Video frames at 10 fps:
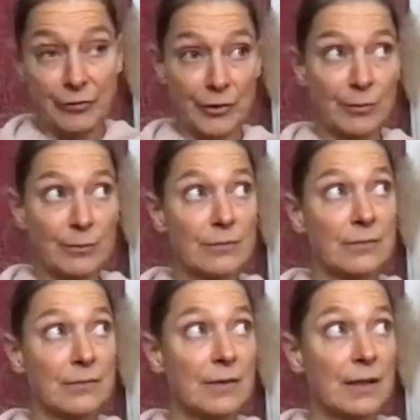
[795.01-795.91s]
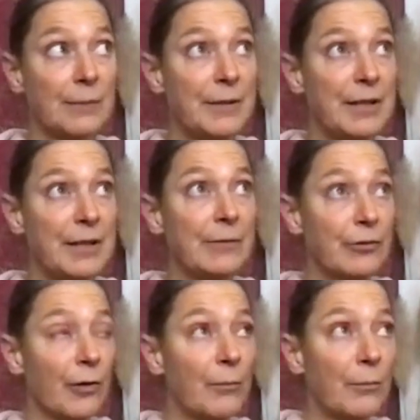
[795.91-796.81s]
from
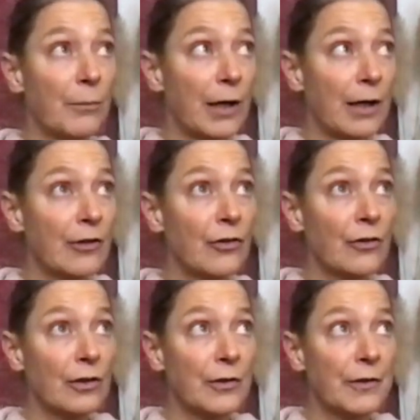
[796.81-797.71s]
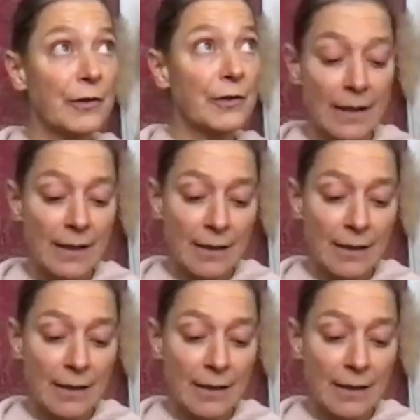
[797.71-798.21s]
March till now.